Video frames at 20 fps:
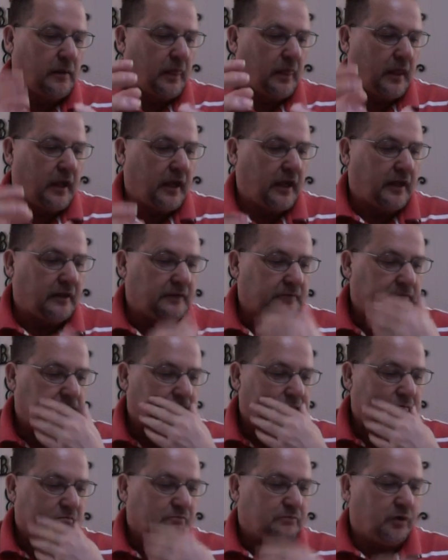and
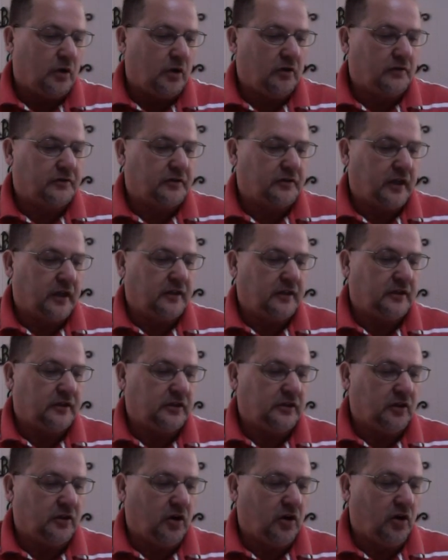Paul saying that
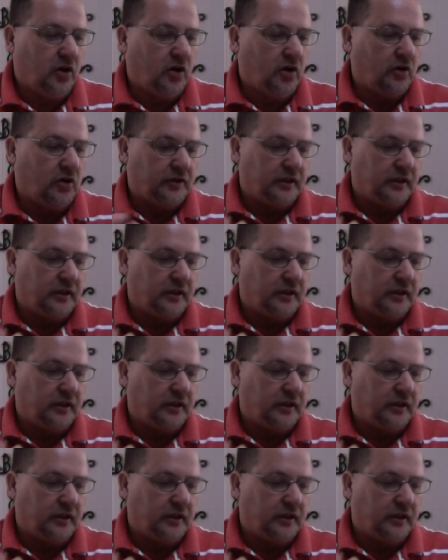you all